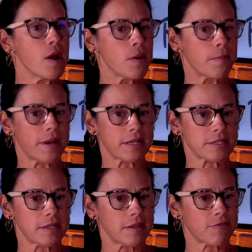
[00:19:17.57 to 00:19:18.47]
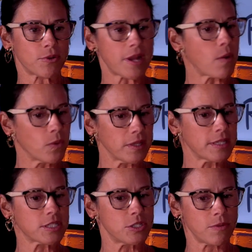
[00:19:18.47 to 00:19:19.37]
But if you're not willing
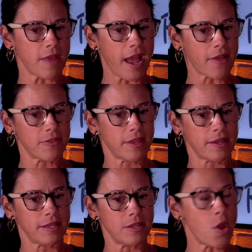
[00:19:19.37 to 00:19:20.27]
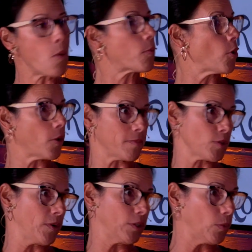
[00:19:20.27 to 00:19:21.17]
to do that, then no program's
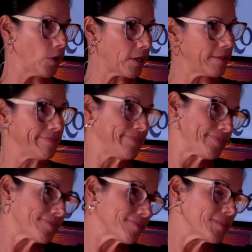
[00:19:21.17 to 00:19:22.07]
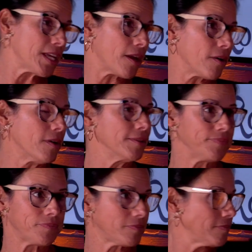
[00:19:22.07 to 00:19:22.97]
going to work. Right? Why even
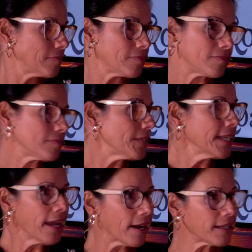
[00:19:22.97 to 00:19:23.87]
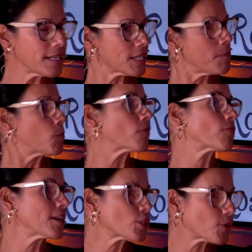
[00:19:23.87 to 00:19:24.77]
bother to start? Yeah. And it's going to be more
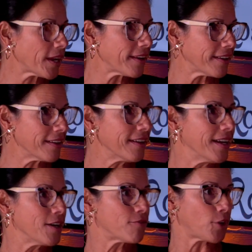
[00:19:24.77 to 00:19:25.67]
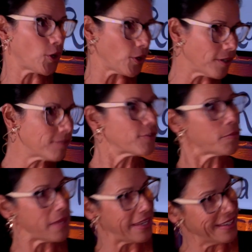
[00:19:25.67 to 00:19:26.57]
frustrating for her, for
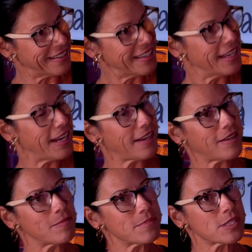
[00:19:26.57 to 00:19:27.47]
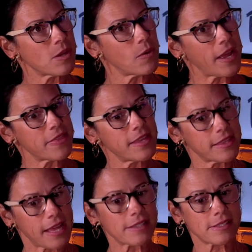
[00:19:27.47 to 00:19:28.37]
me. So I think
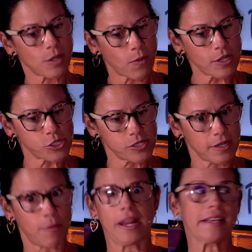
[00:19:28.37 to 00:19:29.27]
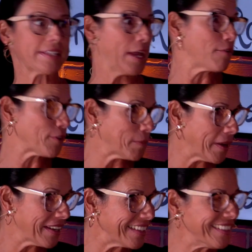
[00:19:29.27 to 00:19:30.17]
that's the question I would ask
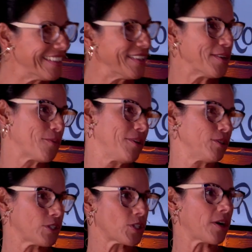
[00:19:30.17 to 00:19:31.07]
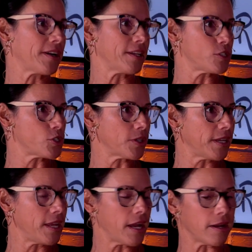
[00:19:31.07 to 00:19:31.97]
everybody when you're starting a
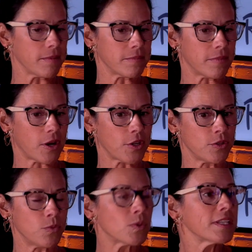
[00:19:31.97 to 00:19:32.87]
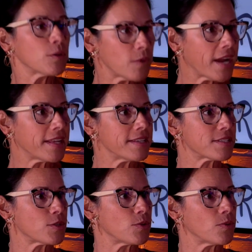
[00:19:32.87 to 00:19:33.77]
journey. Are you really ready
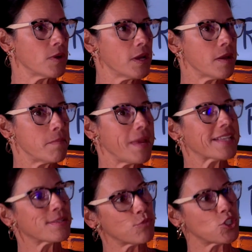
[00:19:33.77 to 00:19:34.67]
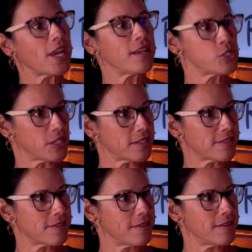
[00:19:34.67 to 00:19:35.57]
to make some
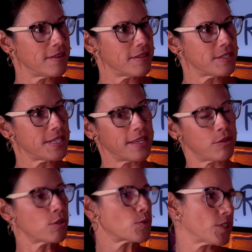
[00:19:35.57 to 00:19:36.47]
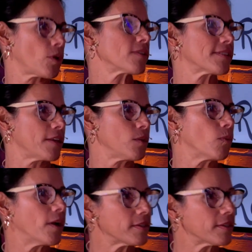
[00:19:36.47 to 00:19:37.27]
changes to get those results that you want?